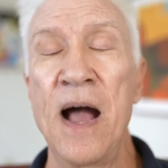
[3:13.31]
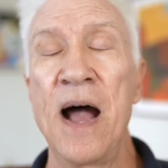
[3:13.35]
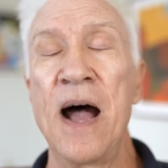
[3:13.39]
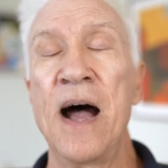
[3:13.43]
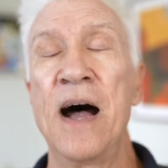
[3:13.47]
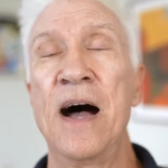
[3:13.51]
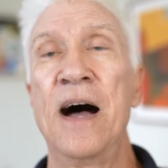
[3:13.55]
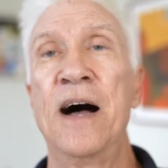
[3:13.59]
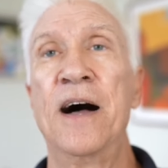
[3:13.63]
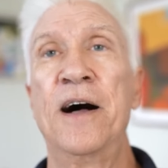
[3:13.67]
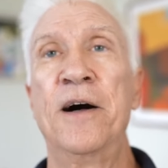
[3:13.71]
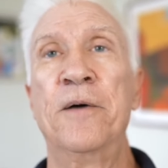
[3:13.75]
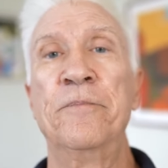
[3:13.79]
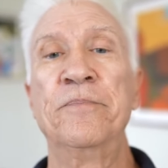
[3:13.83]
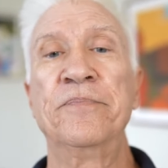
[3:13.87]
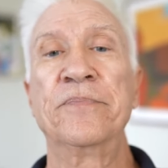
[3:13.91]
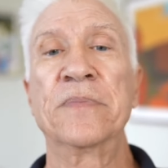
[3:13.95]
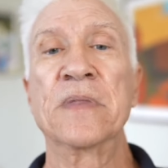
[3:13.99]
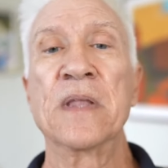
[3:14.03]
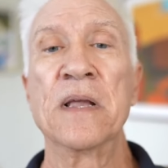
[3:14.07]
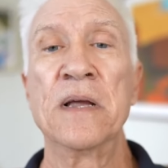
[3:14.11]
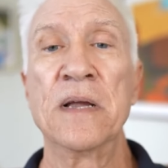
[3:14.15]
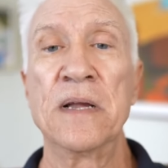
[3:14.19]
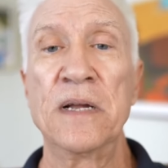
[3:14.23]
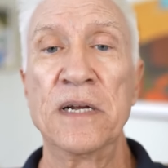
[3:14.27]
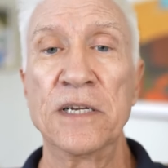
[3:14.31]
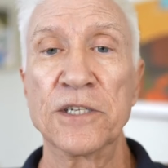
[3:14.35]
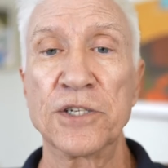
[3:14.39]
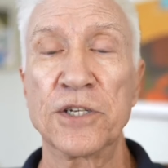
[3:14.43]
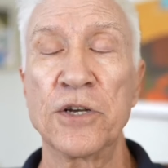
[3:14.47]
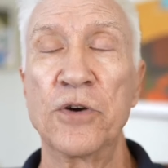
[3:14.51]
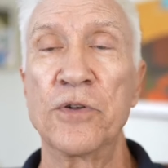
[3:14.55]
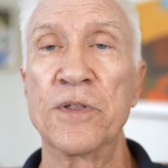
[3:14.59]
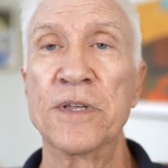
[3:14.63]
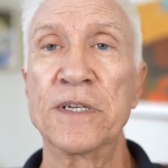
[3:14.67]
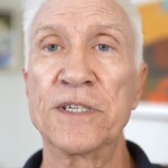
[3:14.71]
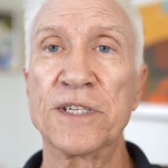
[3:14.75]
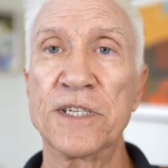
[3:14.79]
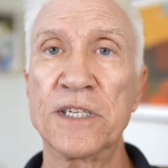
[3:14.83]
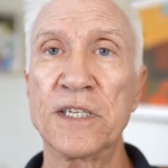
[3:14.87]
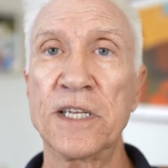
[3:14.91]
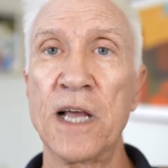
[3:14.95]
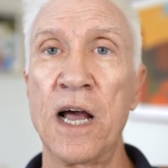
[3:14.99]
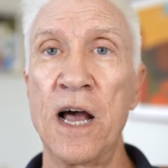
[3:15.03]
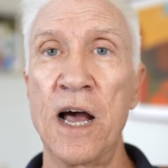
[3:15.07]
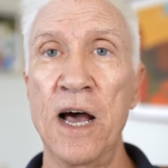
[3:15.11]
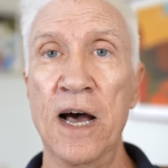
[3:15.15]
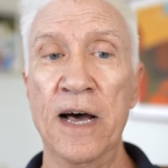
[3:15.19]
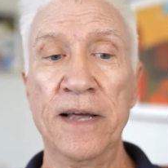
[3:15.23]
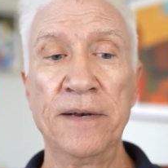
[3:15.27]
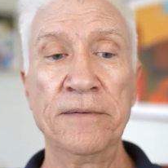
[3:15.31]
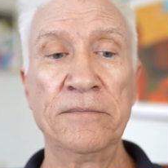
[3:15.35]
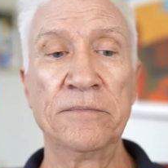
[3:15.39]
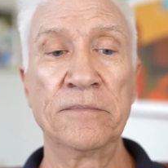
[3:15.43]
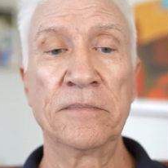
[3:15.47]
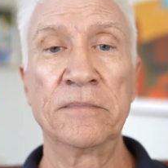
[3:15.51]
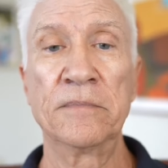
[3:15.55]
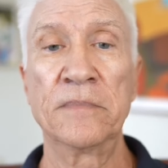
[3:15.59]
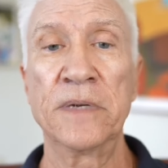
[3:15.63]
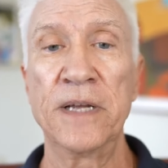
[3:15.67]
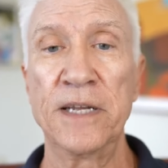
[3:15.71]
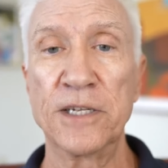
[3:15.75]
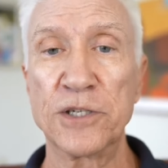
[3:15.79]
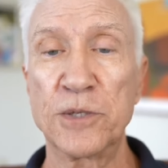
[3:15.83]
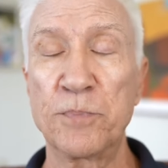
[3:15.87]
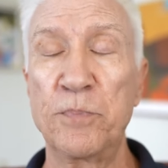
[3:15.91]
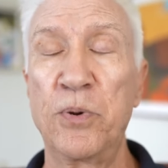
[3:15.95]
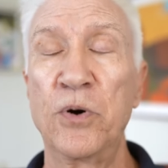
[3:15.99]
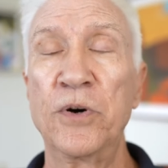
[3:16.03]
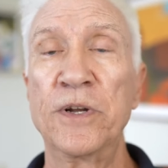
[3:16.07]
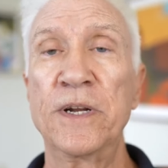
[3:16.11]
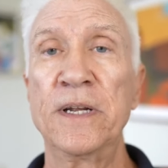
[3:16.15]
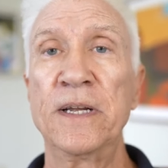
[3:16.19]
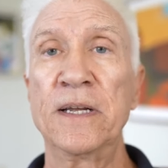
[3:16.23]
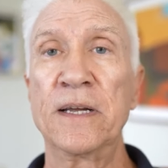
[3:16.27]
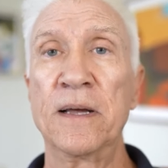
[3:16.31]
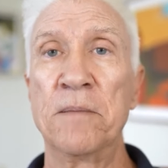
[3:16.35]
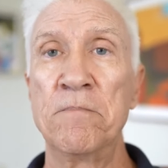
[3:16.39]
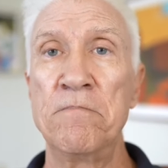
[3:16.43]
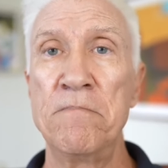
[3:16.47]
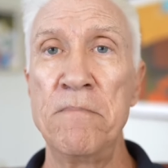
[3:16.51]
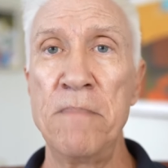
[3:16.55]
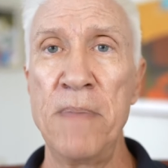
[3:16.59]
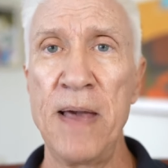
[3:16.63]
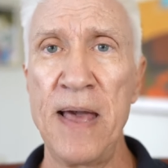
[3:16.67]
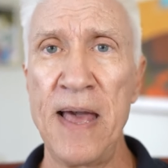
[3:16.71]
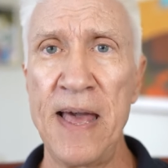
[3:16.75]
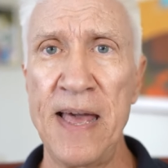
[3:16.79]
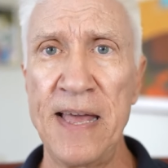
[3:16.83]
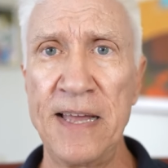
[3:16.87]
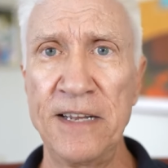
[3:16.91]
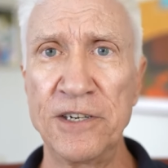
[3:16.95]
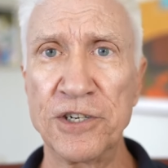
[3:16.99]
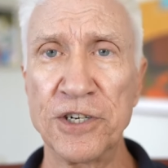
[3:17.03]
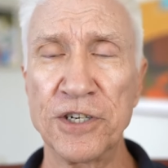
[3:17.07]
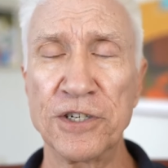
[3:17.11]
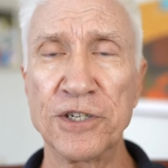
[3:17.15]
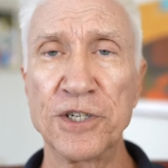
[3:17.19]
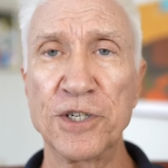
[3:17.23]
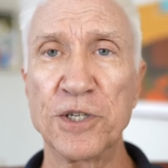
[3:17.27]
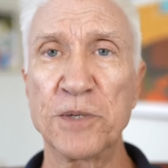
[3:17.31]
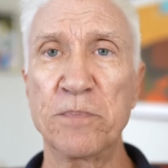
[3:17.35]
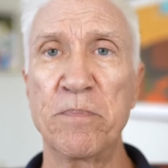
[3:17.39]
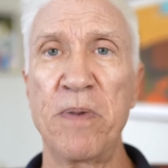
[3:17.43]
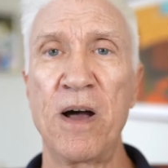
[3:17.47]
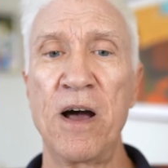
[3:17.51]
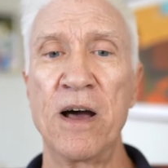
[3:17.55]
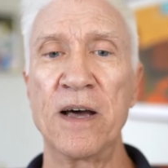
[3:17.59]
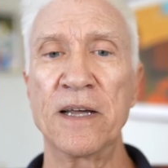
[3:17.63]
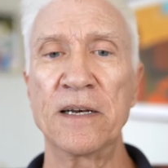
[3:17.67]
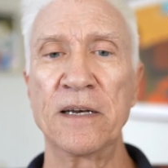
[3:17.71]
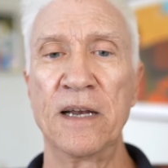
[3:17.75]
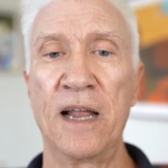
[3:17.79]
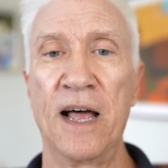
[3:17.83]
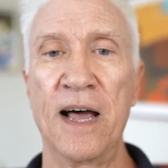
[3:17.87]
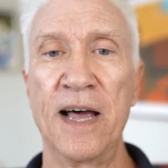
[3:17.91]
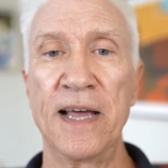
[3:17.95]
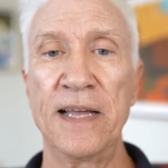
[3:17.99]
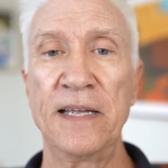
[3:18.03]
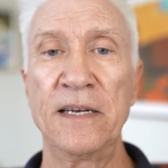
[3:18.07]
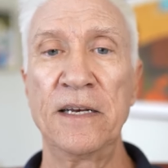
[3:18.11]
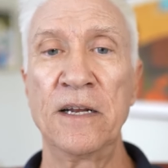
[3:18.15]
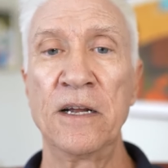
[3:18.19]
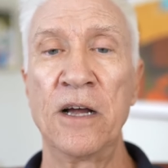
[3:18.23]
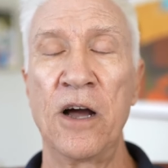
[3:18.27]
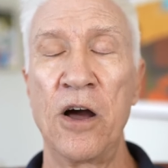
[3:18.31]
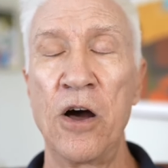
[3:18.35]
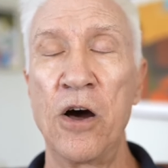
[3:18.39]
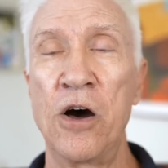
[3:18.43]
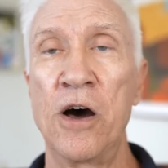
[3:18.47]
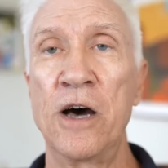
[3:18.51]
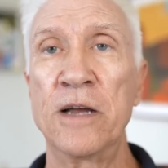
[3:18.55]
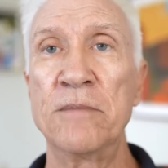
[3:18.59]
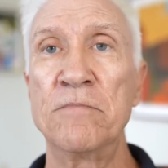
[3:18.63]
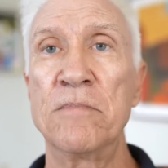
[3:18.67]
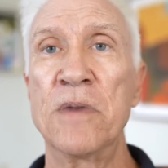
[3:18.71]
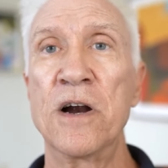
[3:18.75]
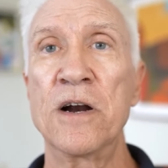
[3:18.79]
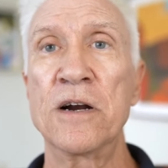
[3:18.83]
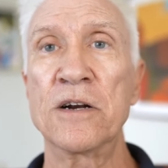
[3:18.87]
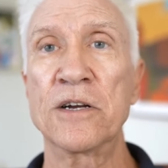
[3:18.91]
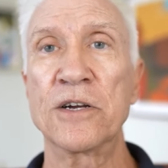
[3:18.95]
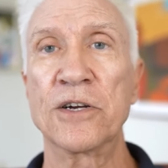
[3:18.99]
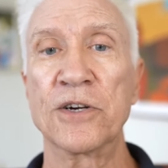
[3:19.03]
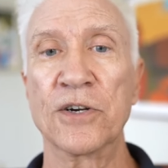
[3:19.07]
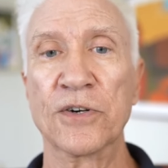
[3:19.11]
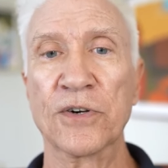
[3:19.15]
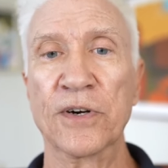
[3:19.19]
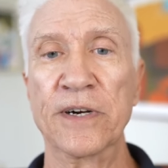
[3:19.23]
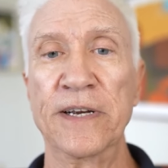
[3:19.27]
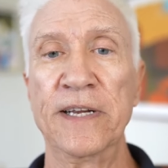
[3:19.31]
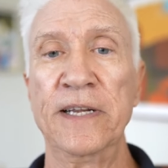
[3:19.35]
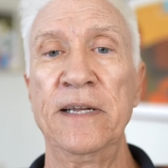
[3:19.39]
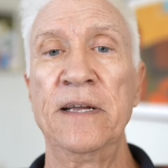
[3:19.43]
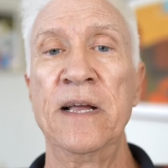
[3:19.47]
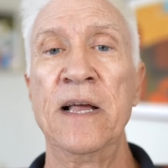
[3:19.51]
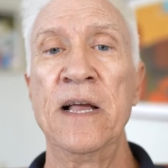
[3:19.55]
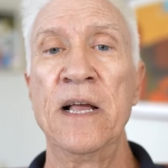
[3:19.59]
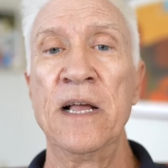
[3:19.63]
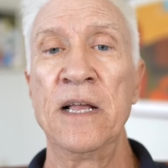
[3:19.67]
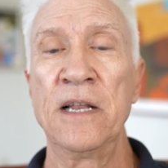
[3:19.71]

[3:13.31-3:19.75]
So the sun is putting a major spotlight on Mercury.